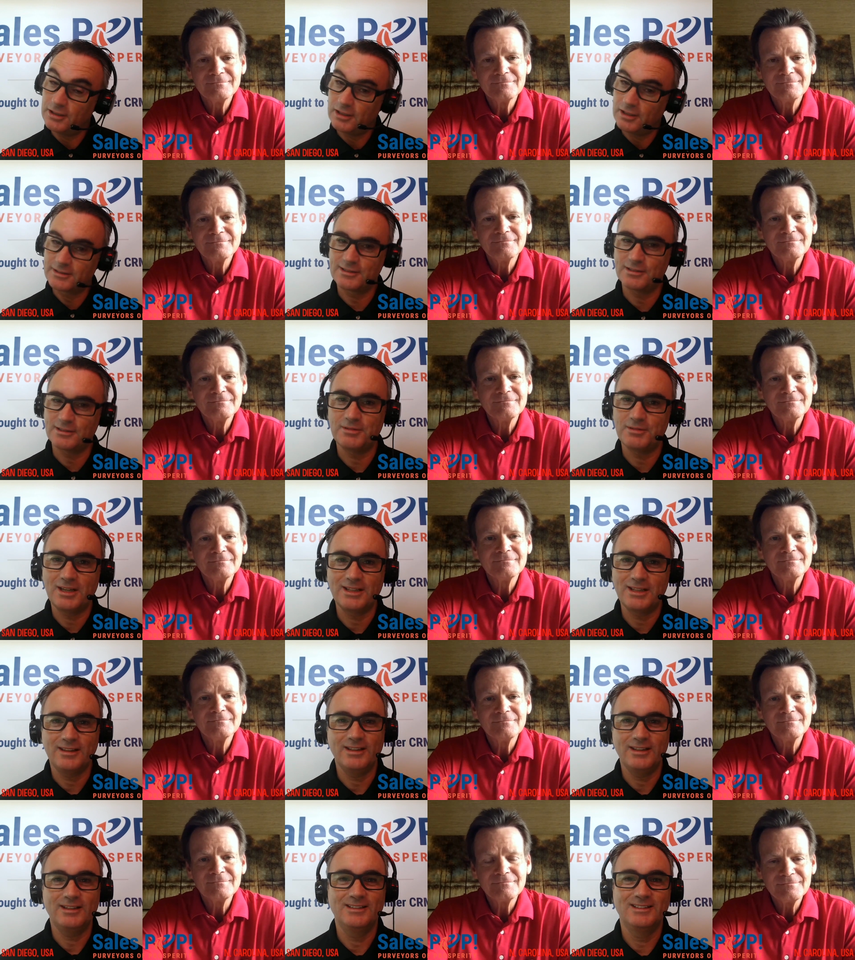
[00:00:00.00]
Speaker 1: the not so
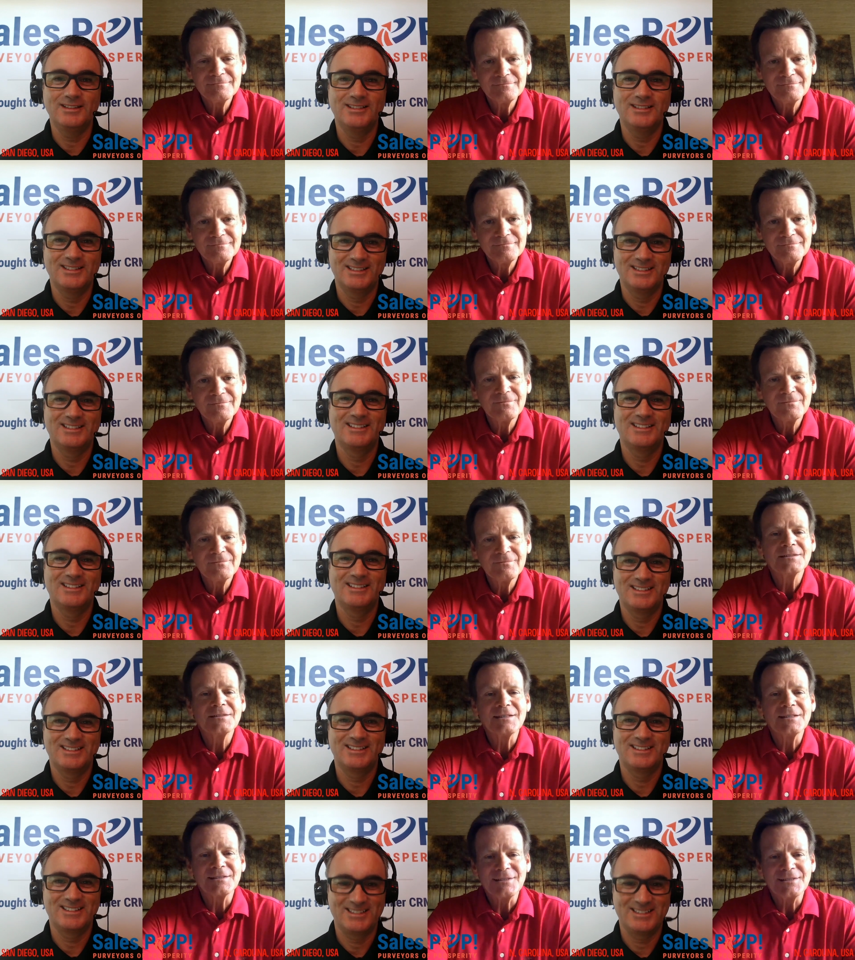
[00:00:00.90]
right thing.
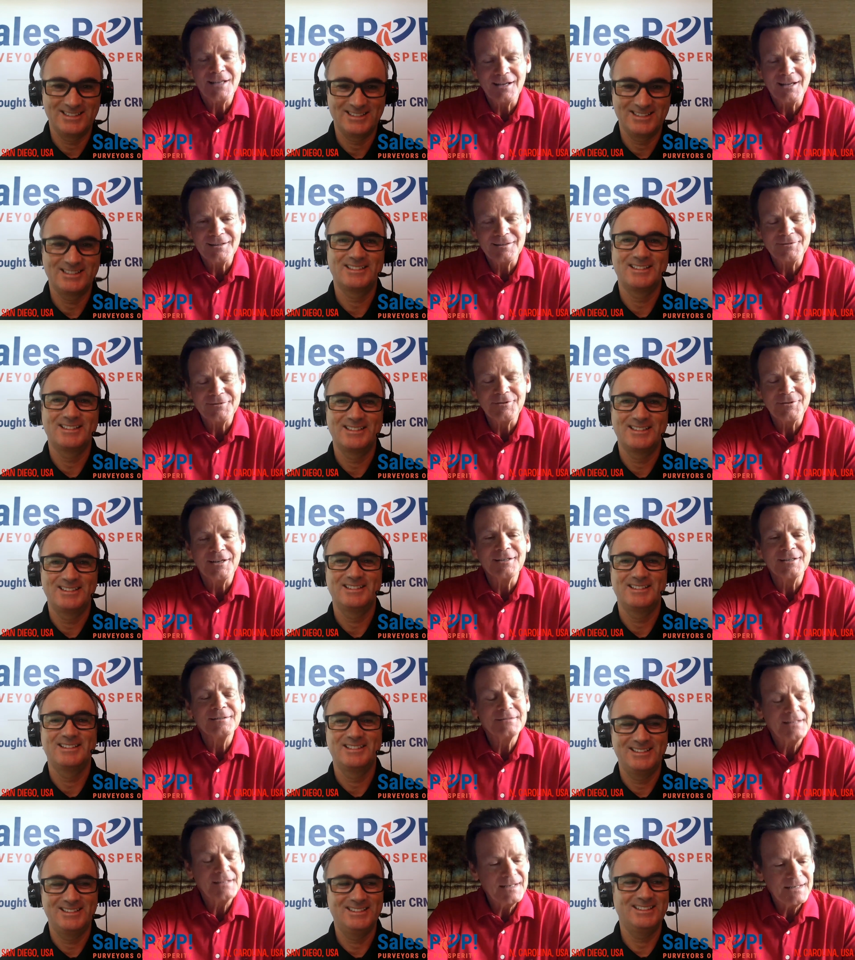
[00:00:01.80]
Speaker 2: That's exactly
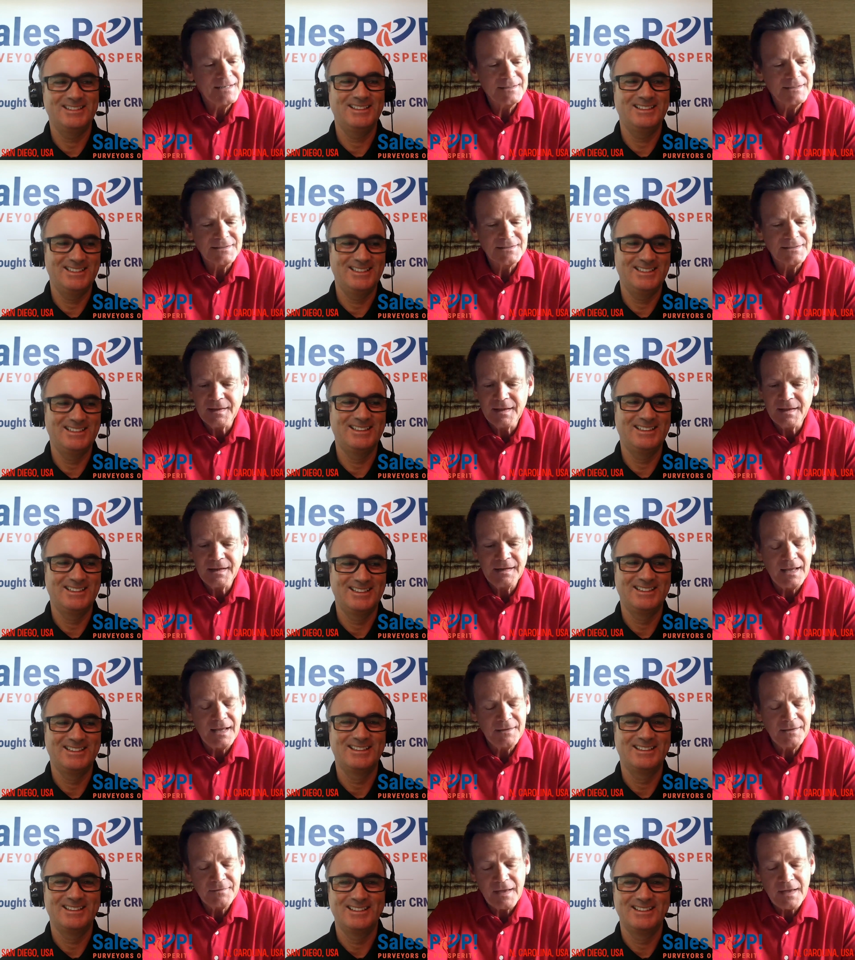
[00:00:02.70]
right. That is, and
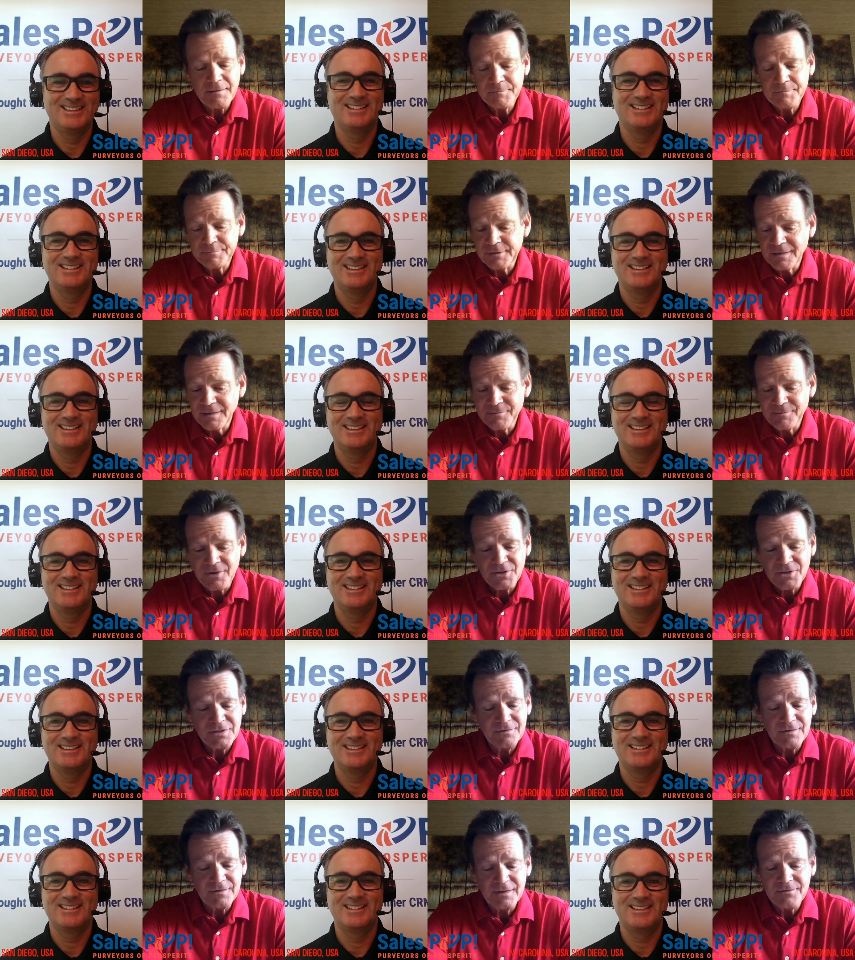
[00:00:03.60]
I, I pretty
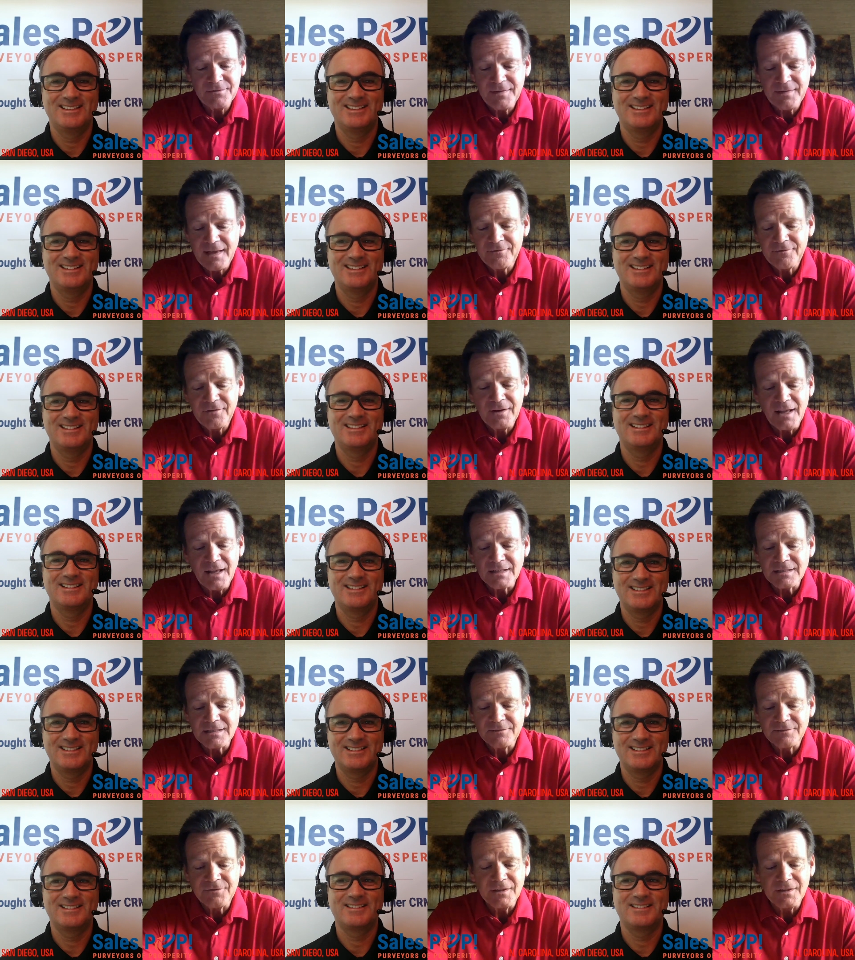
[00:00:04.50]
much have lived that
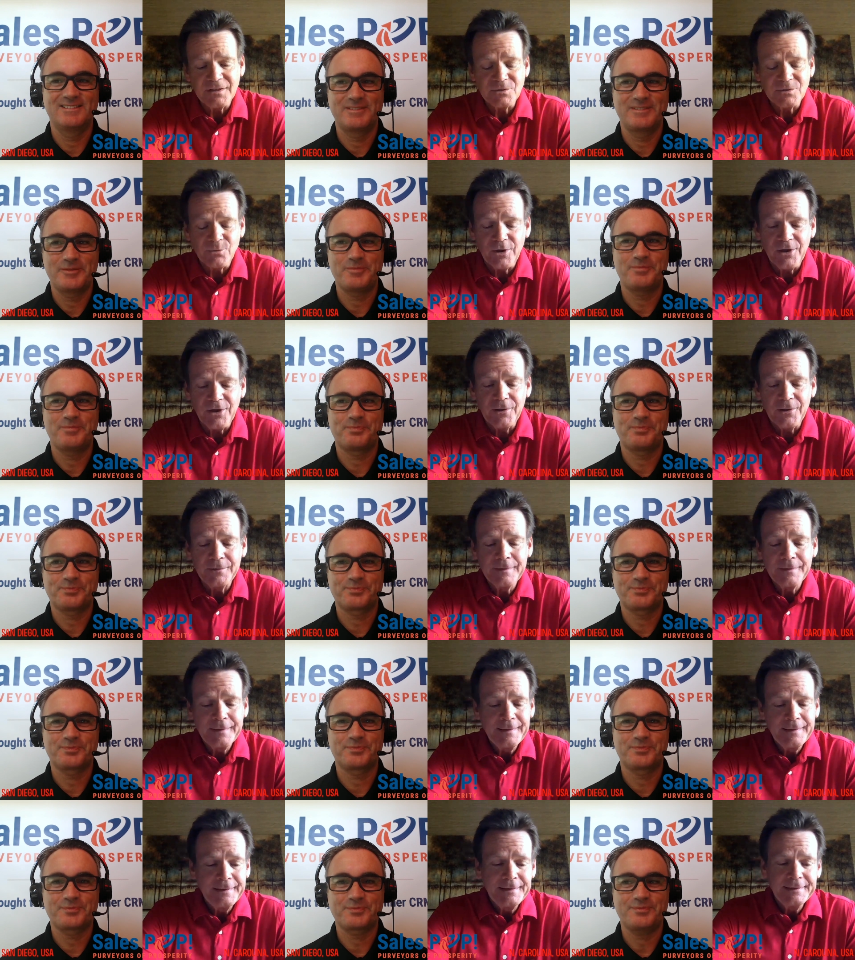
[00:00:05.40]
philosophy as well
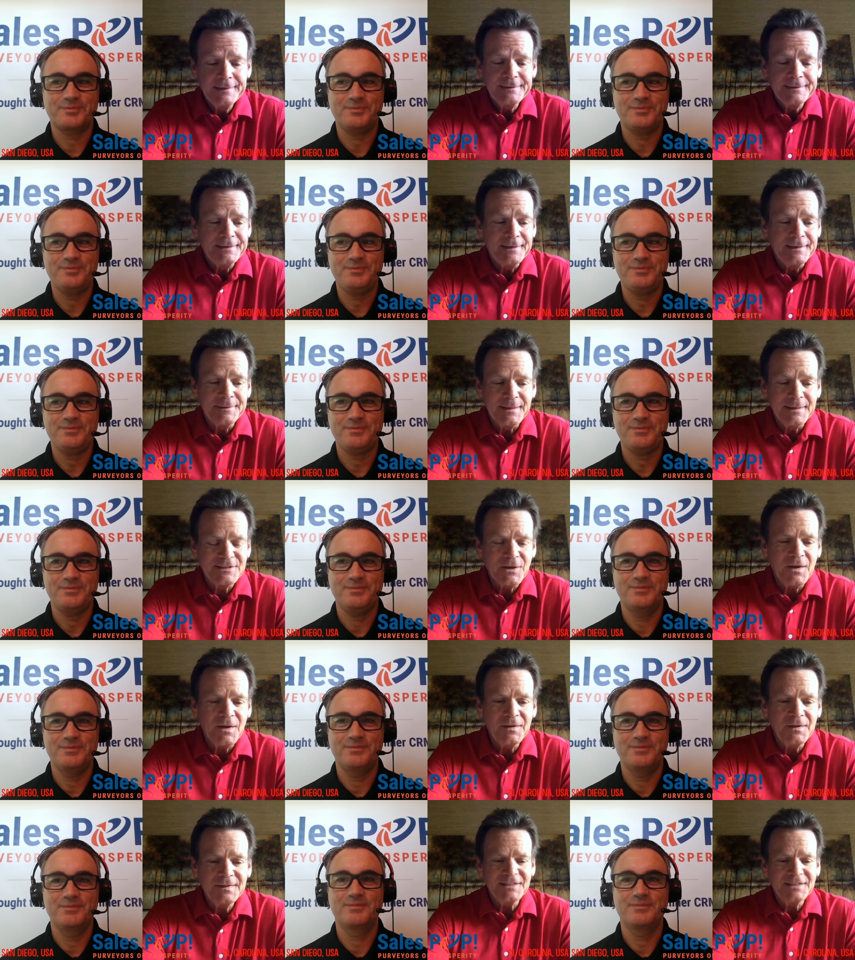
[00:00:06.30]
uh, it's
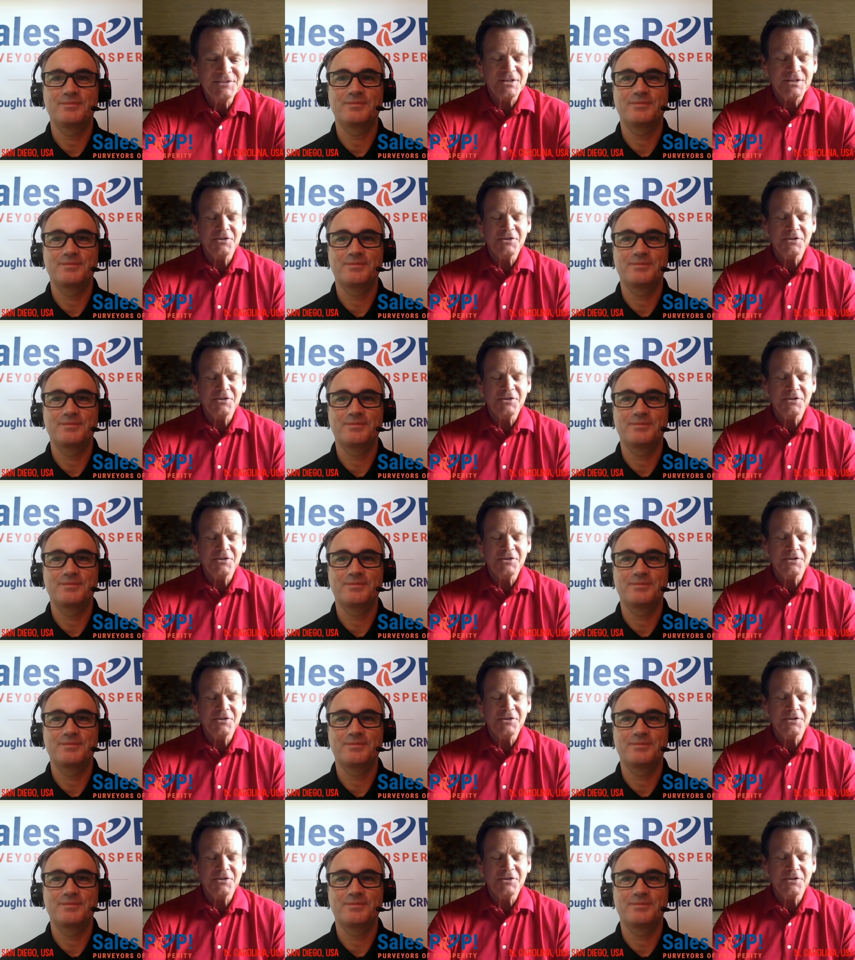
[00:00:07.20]
it's